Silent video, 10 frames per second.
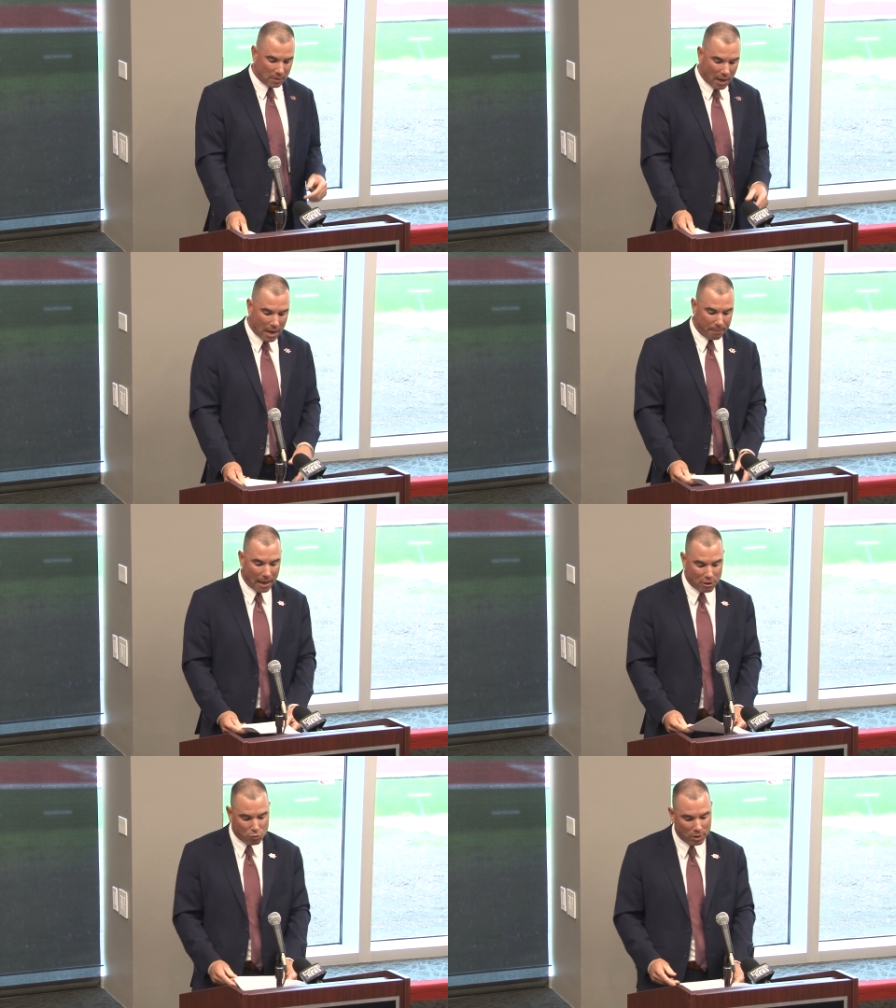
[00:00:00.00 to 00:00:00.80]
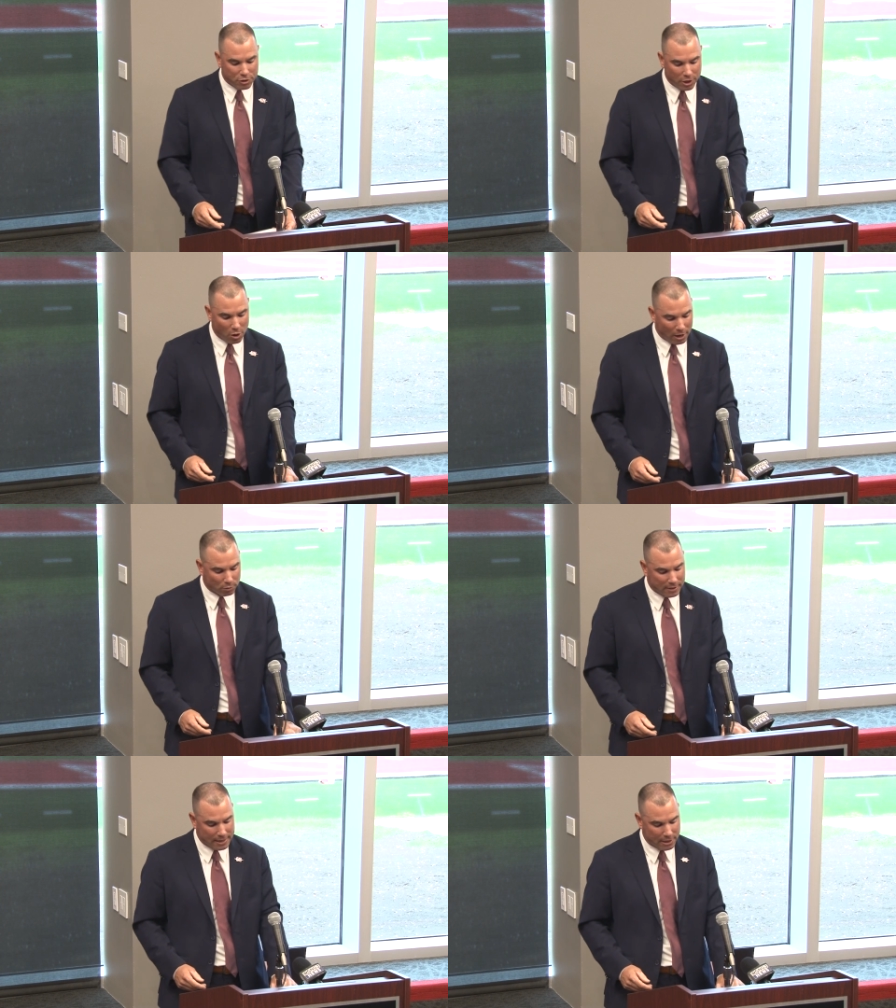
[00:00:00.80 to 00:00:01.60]
Um, I just want you to know I
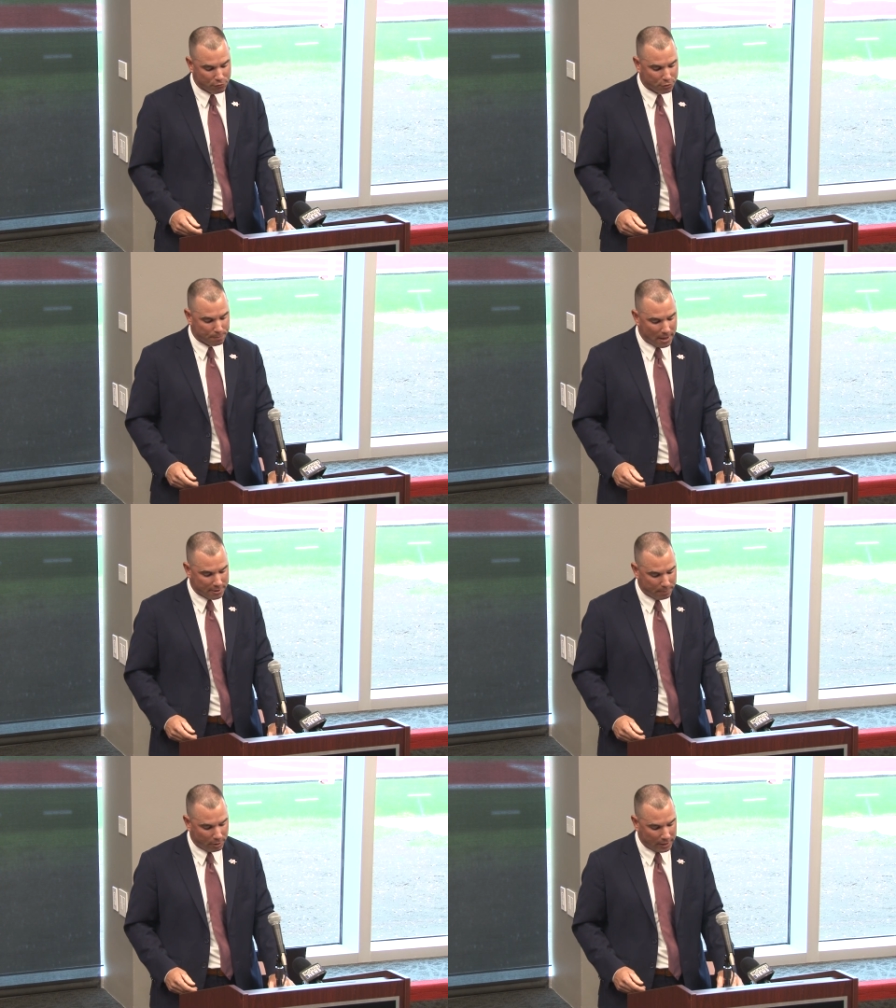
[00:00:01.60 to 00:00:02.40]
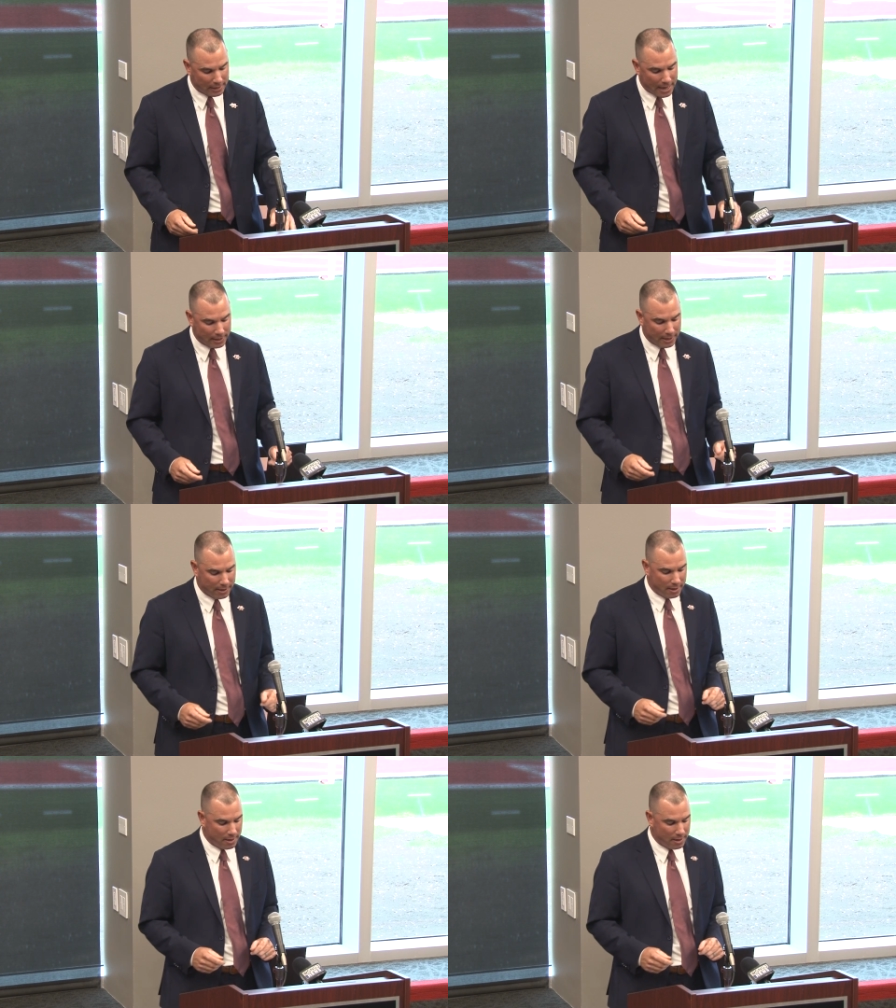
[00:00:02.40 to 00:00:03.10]
don't take this responsibility lightly